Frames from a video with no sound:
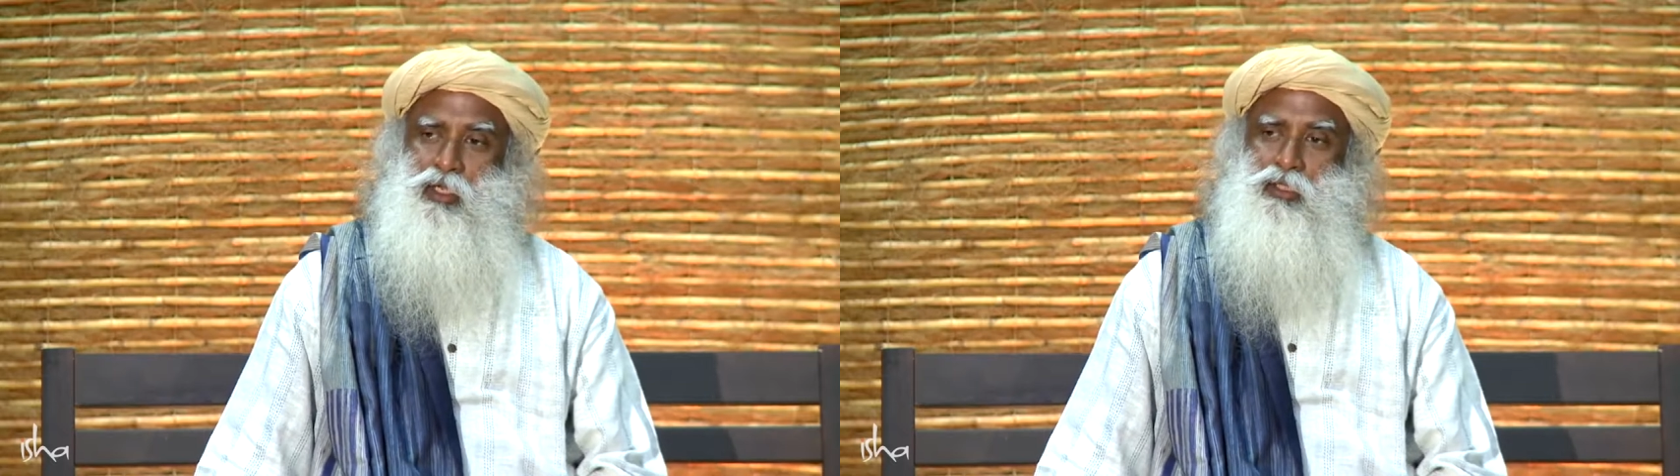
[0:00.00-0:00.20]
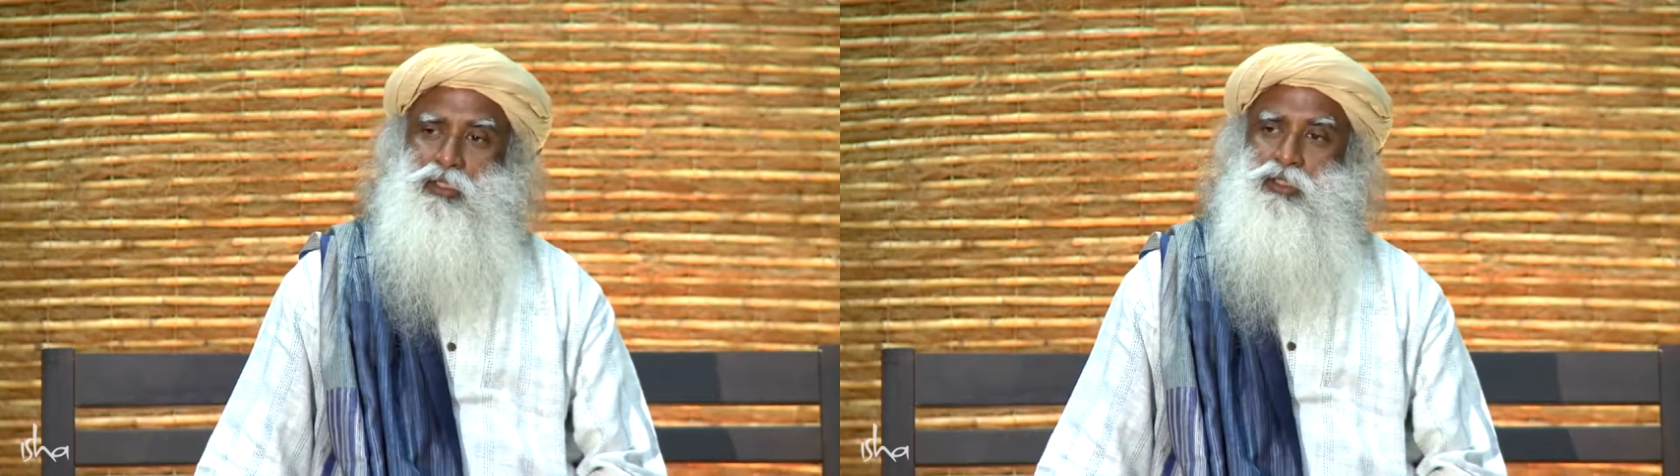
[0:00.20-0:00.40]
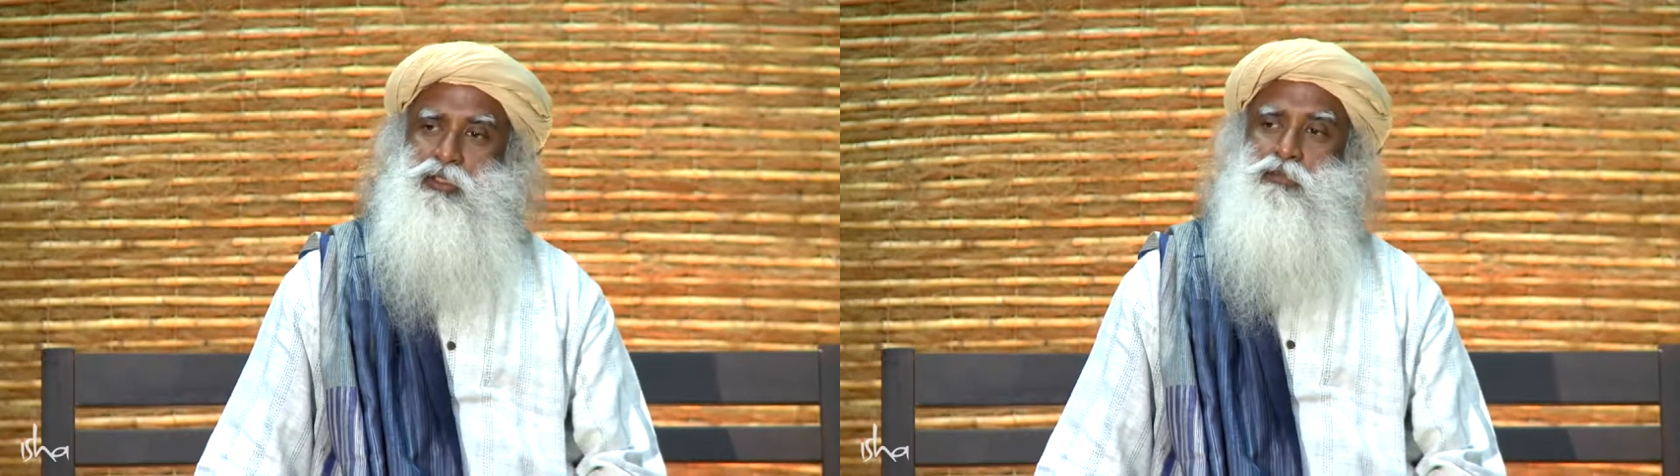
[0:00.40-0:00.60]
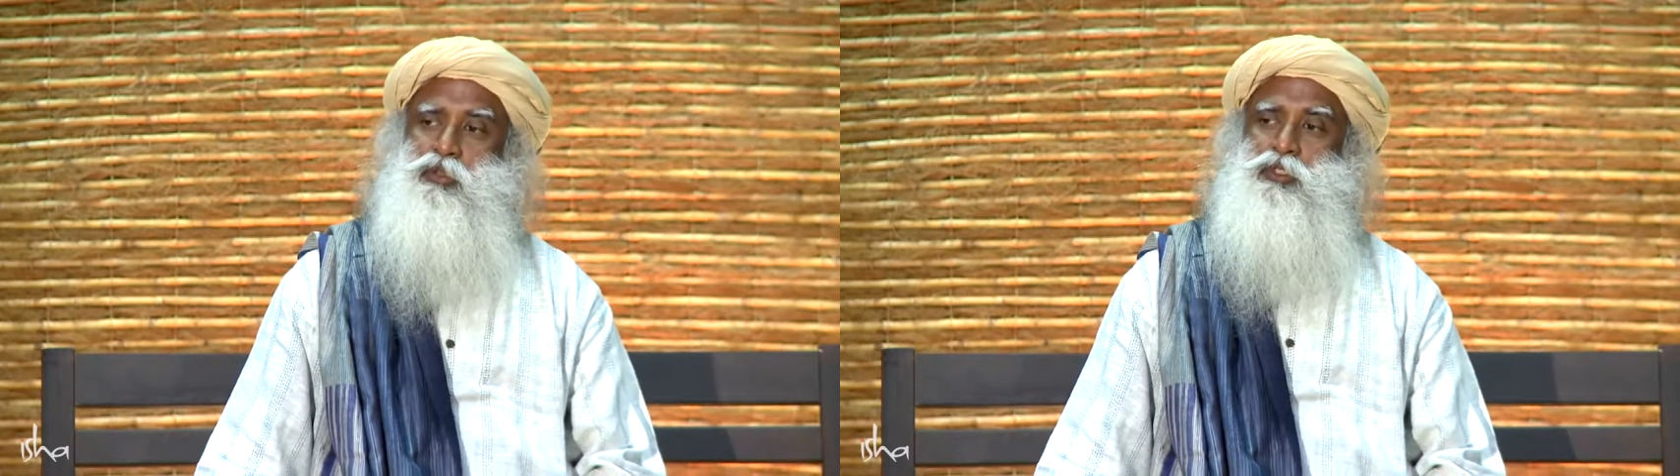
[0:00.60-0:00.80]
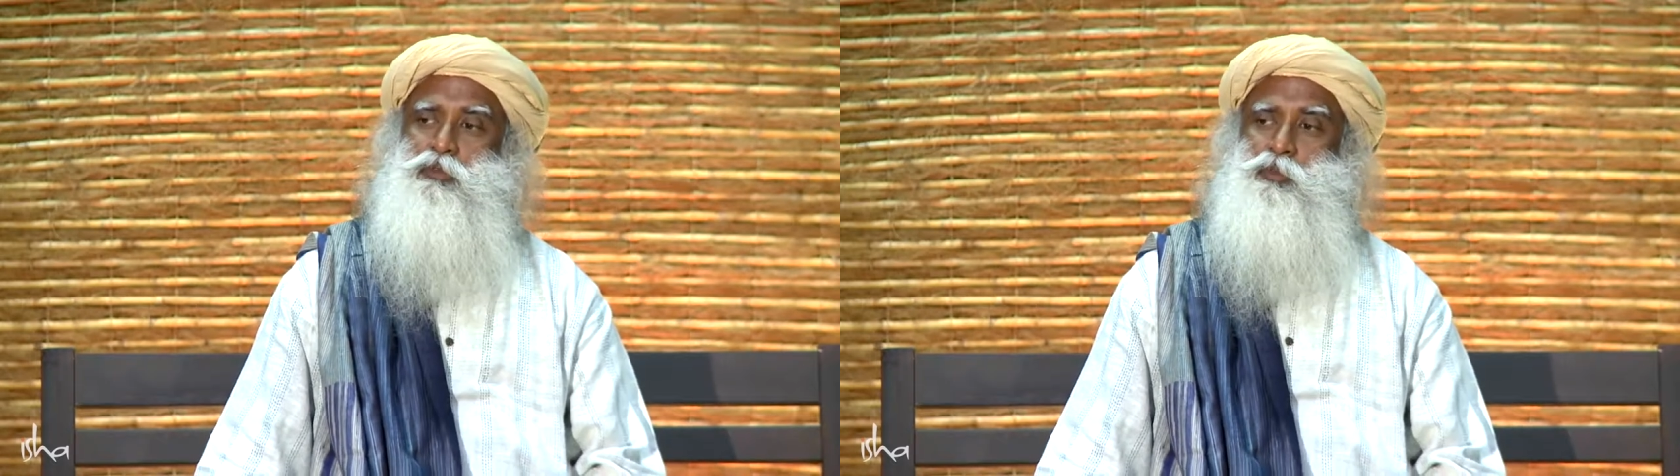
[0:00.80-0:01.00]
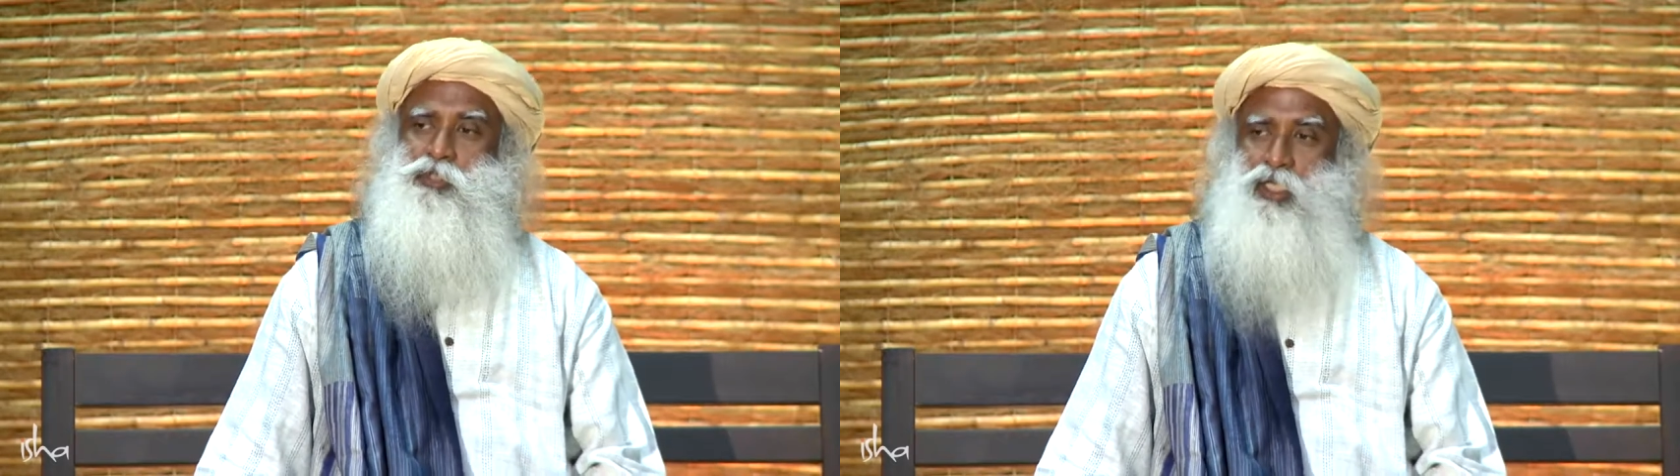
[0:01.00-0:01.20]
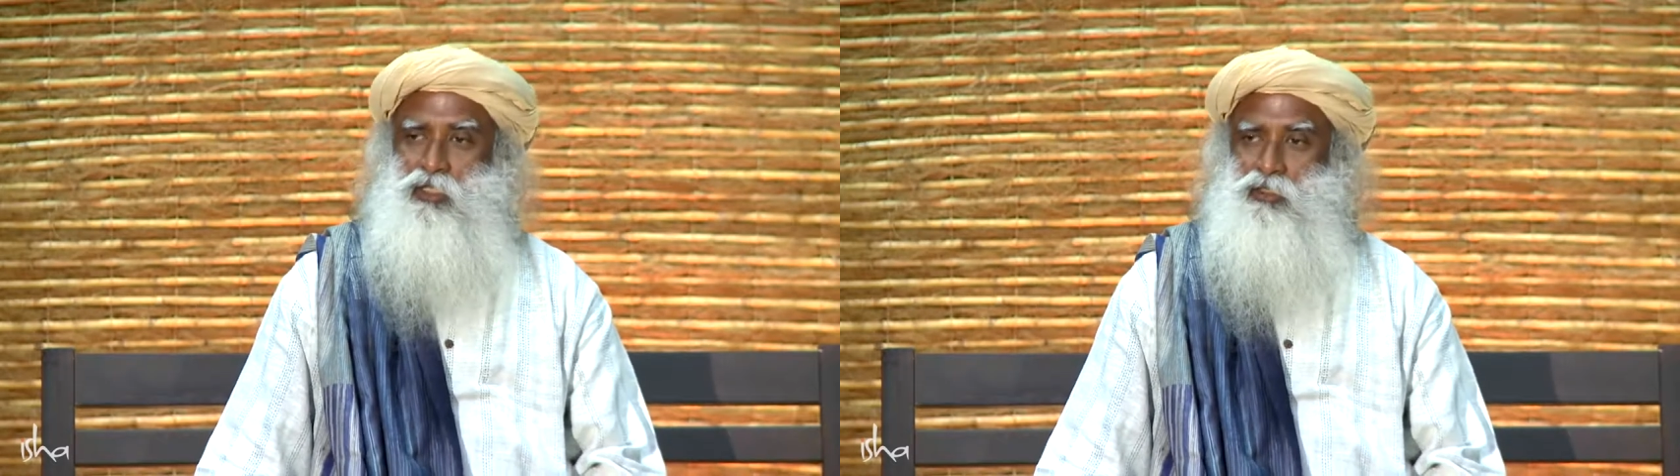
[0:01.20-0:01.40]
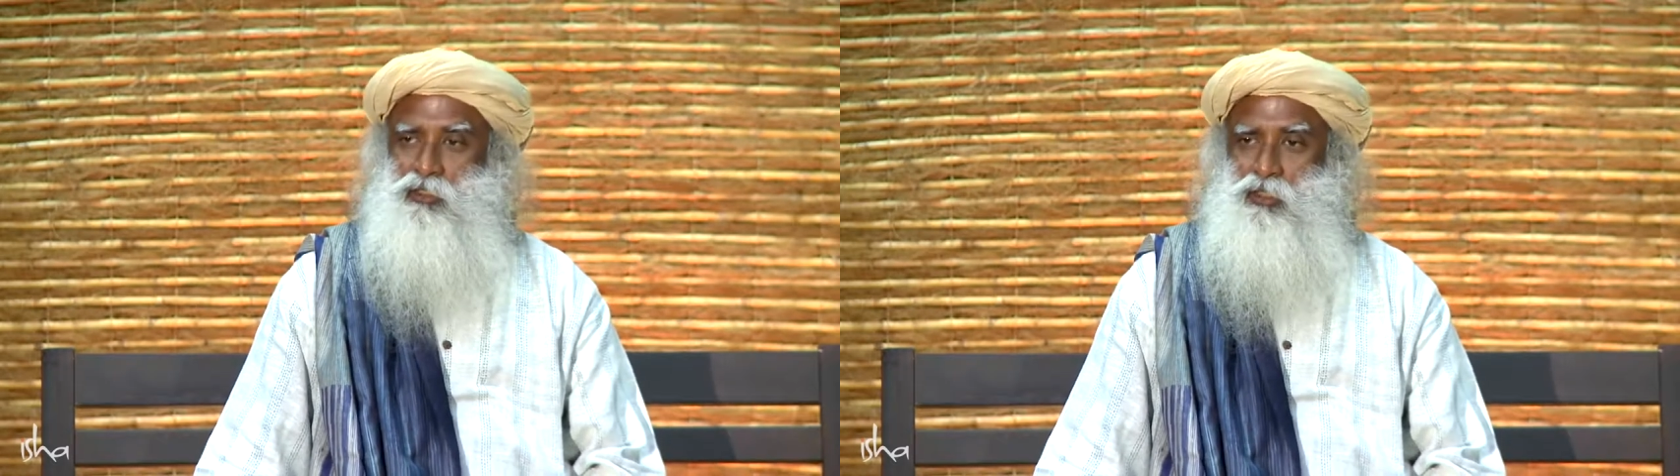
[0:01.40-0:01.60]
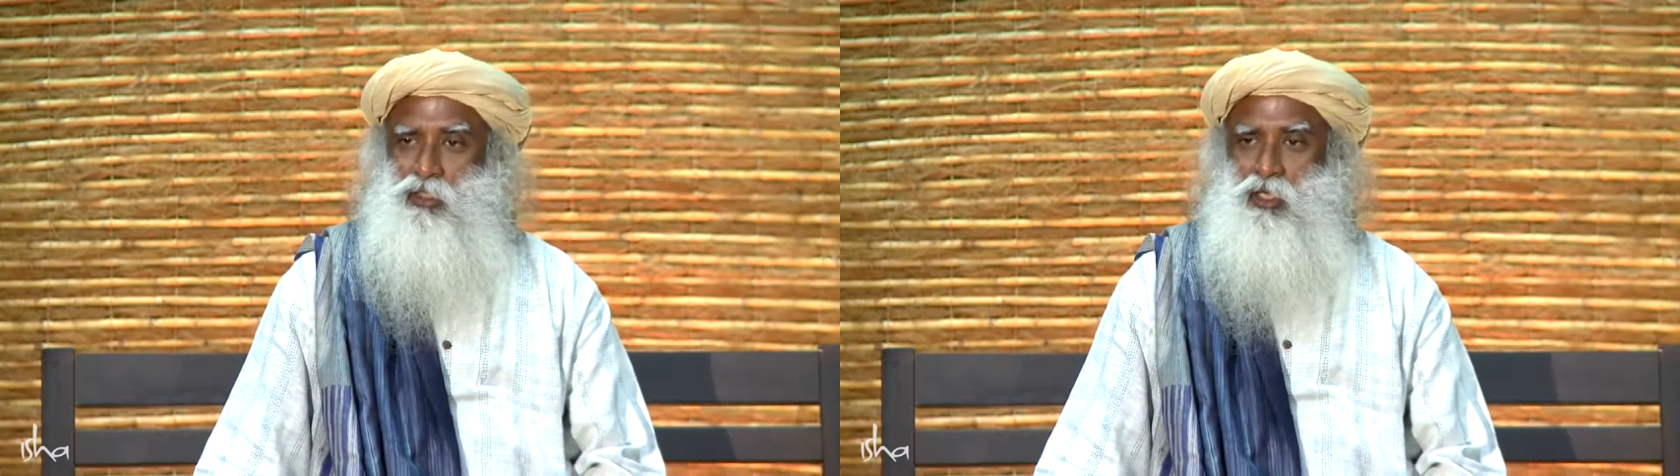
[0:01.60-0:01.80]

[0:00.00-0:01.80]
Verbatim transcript: it is the most potent